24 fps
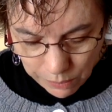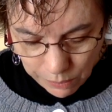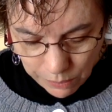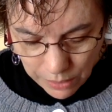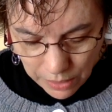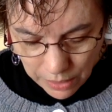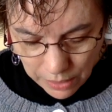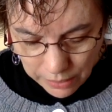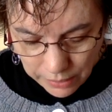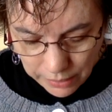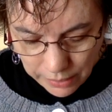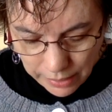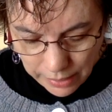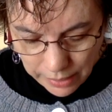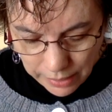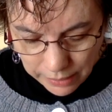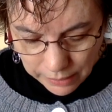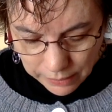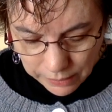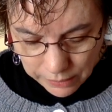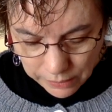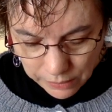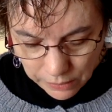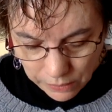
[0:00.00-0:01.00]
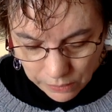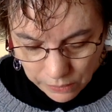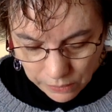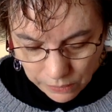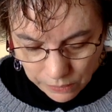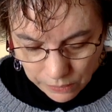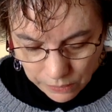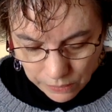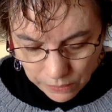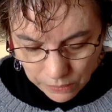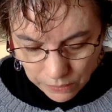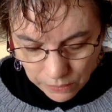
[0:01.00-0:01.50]
podcast, so
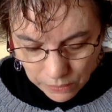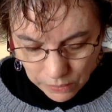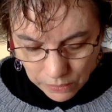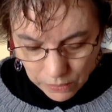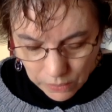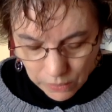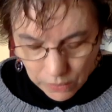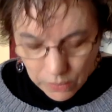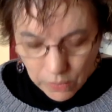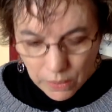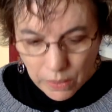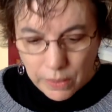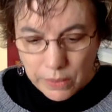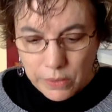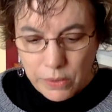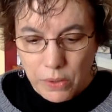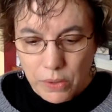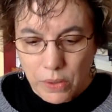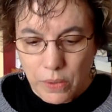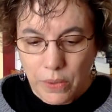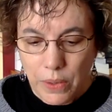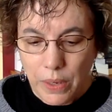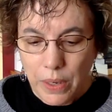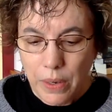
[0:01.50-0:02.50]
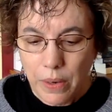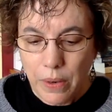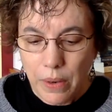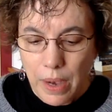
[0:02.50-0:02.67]
I'll show you here.